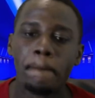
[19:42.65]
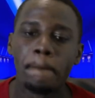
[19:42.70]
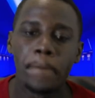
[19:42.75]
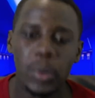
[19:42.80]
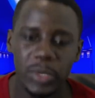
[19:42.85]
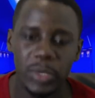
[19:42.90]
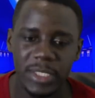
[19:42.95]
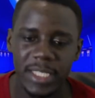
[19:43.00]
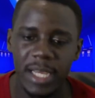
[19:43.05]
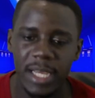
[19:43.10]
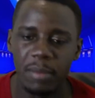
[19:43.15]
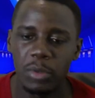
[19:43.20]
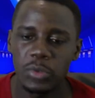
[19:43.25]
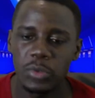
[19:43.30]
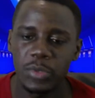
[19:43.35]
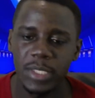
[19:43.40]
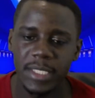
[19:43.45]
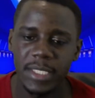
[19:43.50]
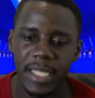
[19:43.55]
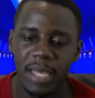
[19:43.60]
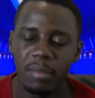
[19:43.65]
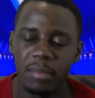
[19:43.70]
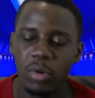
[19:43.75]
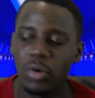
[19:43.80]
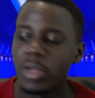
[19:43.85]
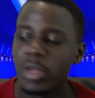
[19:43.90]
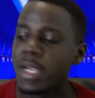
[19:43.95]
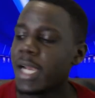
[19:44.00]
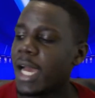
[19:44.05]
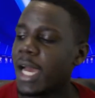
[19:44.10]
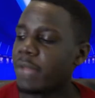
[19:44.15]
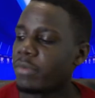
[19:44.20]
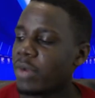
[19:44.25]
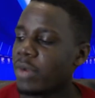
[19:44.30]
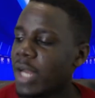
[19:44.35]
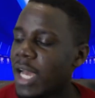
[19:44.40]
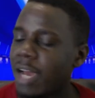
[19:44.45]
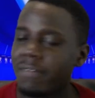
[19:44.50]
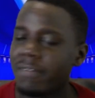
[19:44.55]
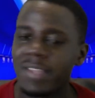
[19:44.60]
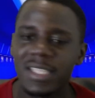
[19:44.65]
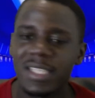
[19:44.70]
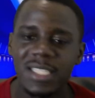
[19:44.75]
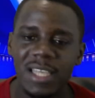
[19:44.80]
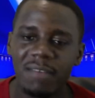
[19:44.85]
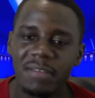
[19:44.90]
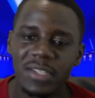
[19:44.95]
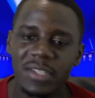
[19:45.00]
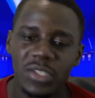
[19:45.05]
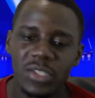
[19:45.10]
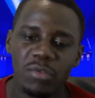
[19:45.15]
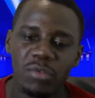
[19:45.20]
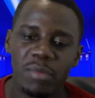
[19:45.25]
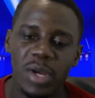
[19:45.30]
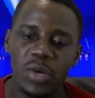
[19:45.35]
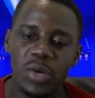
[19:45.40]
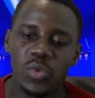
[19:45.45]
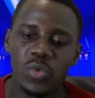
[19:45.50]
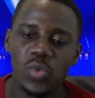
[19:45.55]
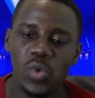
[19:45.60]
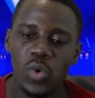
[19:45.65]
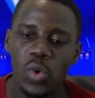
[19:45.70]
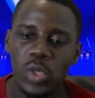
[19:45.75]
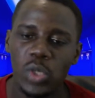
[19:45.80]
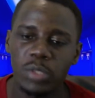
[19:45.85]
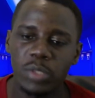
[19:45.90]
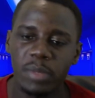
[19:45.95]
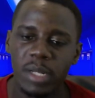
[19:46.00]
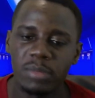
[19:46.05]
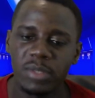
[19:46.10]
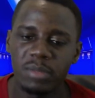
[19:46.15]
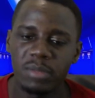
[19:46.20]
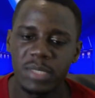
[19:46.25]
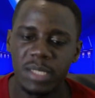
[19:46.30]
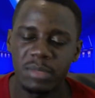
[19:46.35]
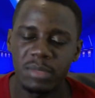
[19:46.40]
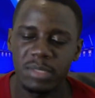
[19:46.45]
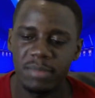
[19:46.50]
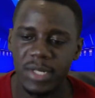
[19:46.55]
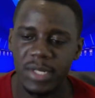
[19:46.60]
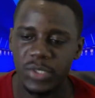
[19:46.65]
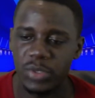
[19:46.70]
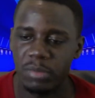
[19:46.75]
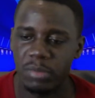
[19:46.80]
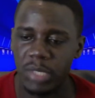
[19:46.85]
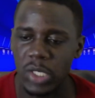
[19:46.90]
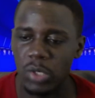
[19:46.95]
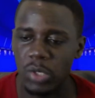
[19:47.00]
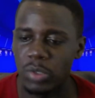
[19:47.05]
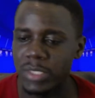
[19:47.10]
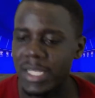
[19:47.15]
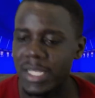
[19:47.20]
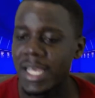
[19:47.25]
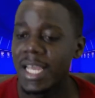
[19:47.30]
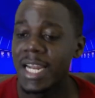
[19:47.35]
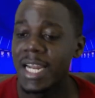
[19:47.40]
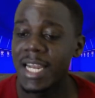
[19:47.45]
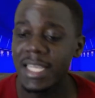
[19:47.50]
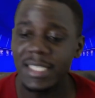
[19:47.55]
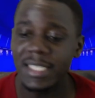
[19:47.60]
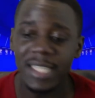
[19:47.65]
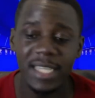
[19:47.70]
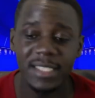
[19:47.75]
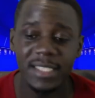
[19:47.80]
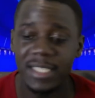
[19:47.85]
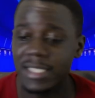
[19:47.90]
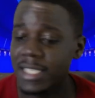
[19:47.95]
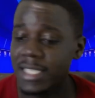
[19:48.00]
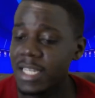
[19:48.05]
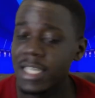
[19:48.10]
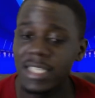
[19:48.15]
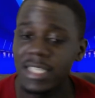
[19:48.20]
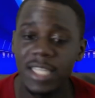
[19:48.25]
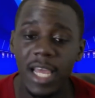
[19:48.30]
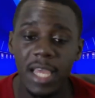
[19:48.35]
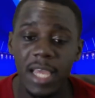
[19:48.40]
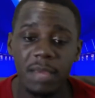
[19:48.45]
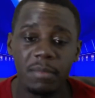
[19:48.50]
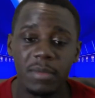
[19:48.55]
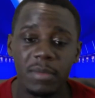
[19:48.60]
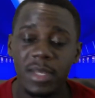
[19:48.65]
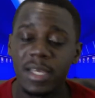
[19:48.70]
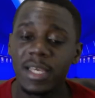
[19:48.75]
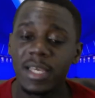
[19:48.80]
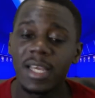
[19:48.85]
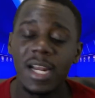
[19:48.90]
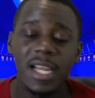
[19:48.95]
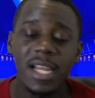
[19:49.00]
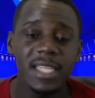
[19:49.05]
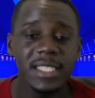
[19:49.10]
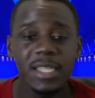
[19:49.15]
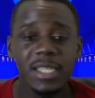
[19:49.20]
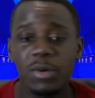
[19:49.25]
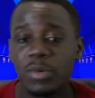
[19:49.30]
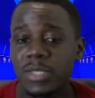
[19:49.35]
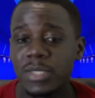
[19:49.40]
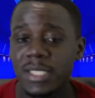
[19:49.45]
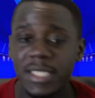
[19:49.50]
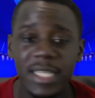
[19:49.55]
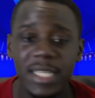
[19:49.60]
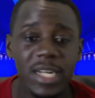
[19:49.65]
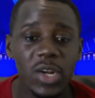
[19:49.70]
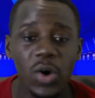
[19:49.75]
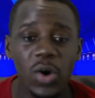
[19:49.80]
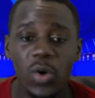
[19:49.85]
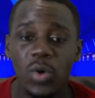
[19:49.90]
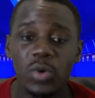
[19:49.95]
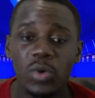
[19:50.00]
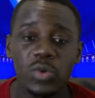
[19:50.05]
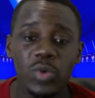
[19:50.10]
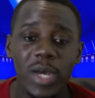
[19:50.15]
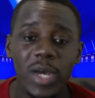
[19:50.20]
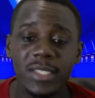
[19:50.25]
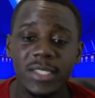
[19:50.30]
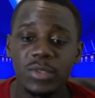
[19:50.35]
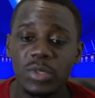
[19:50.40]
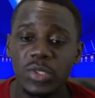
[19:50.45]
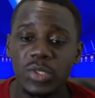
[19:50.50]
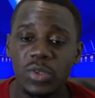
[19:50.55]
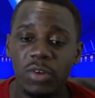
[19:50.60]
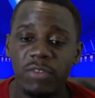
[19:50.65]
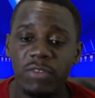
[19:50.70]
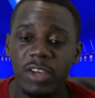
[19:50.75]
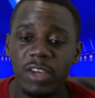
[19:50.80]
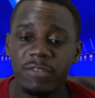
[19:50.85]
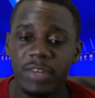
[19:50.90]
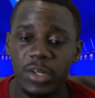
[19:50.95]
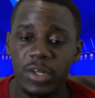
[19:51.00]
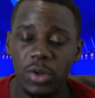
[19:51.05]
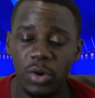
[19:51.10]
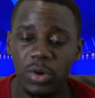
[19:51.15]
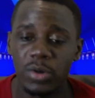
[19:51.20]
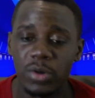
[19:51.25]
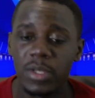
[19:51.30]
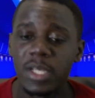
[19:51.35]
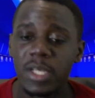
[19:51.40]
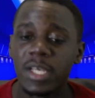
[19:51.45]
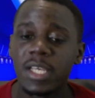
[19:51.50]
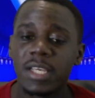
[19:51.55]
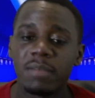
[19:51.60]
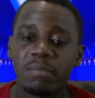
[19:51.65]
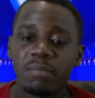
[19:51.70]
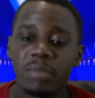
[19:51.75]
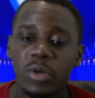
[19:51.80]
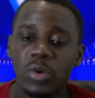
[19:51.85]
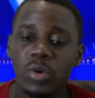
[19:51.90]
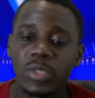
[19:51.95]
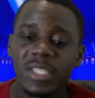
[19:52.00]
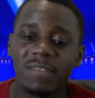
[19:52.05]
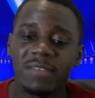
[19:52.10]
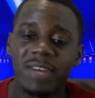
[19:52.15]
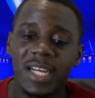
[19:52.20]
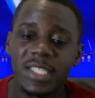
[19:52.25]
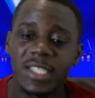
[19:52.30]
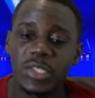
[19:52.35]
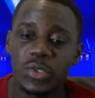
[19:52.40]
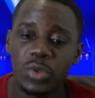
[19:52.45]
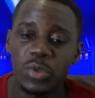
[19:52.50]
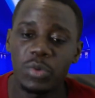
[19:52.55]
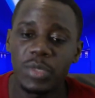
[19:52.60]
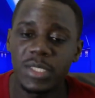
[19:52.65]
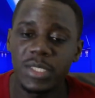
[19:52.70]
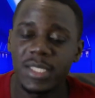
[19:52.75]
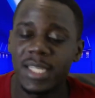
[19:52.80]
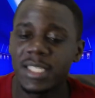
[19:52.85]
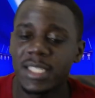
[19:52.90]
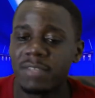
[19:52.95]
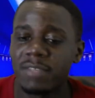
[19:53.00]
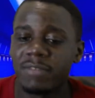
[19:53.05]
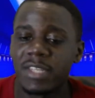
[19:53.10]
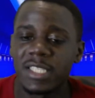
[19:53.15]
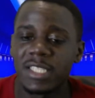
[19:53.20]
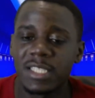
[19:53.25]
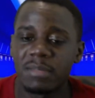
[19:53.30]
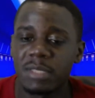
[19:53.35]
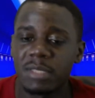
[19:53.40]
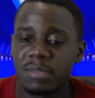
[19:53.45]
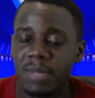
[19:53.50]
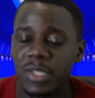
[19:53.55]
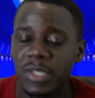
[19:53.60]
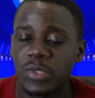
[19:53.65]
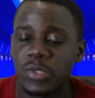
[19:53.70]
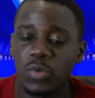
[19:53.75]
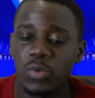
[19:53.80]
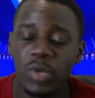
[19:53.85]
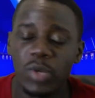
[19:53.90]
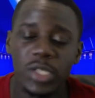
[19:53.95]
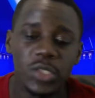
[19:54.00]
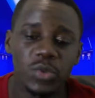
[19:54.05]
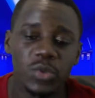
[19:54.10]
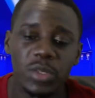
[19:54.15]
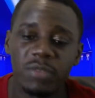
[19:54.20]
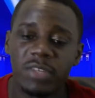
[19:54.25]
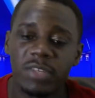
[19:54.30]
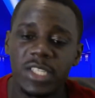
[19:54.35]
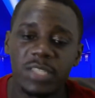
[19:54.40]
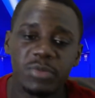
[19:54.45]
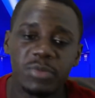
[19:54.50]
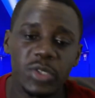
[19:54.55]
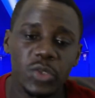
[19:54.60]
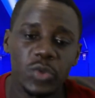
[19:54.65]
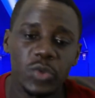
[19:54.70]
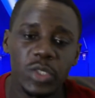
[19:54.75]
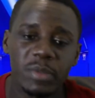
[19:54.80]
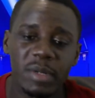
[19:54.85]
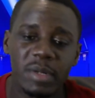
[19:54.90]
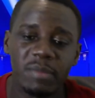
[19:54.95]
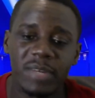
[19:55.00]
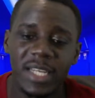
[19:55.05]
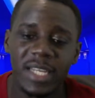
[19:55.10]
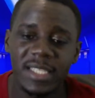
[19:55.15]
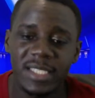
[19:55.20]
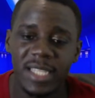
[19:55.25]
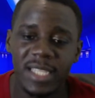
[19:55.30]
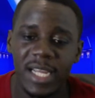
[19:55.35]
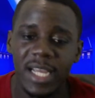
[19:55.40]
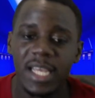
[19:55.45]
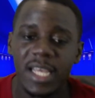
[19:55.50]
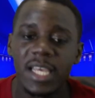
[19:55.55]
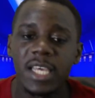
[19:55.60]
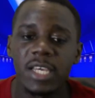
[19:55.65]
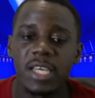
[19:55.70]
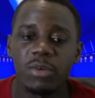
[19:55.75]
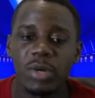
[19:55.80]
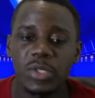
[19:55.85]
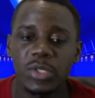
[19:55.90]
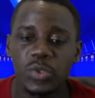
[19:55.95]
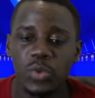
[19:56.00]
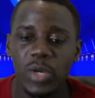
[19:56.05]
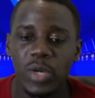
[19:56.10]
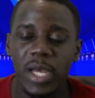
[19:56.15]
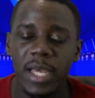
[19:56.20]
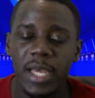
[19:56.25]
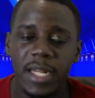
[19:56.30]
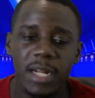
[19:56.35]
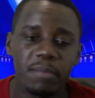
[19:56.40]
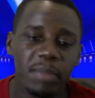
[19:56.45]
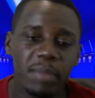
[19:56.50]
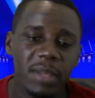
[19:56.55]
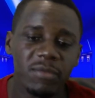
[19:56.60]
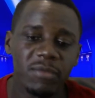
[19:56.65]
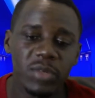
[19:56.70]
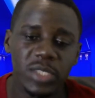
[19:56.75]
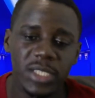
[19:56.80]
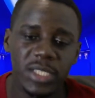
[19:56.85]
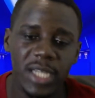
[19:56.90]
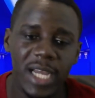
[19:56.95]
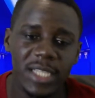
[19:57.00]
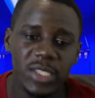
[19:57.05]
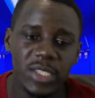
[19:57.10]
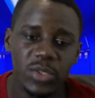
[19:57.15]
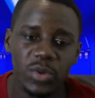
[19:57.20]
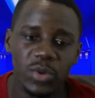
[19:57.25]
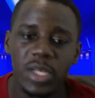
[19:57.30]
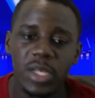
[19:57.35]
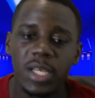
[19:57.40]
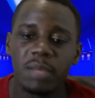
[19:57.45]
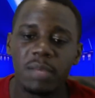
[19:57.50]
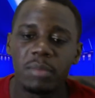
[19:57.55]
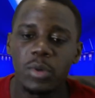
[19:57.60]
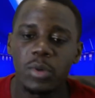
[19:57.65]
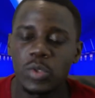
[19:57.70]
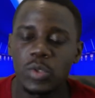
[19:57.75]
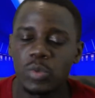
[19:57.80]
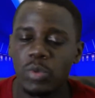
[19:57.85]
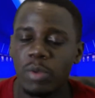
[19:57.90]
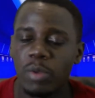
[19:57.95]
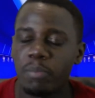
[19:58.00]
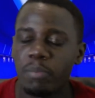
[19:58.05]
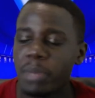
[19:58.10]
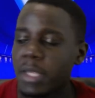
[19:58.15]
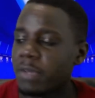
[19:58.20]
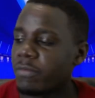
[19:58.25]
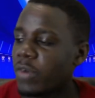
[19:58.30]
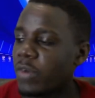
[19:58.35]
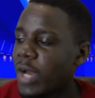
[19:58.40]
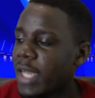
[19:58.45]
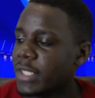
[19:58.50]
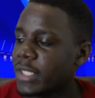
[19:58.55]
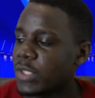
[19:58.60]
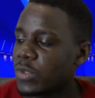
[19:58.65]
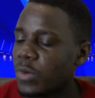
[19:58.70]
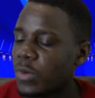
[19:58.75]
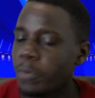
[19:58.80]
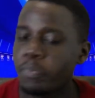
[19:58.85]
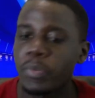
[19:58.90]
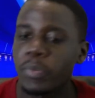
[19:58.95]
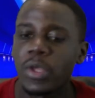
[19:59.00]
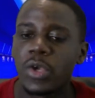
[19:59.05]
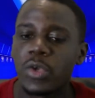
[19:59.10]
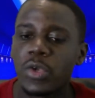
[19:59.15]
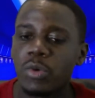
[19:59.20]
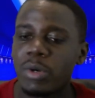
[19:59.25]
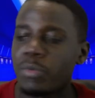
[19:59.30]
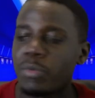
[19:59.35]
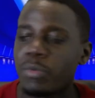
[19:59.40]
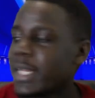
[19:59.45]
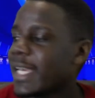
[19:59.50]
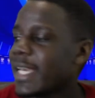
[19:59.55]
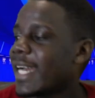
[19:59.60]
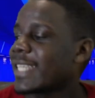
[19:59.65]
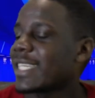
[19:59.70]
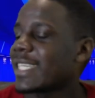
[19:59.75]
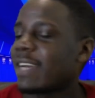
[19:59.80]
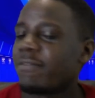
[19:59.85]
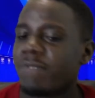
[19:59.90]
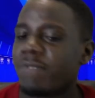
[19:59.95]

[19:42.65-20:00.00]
put them onto the table, and they'll have the services of a man who goes by the name of James Maddison, because Leicester is a selling team. Leicester won't say no to Arsenal's offer if at all because I've heard stories that even James Maddison wants to leave a team which goes by the name of Leicester. He wants to go ahead and play for Arsenal, because when you're playing for Arsenal, you are really at a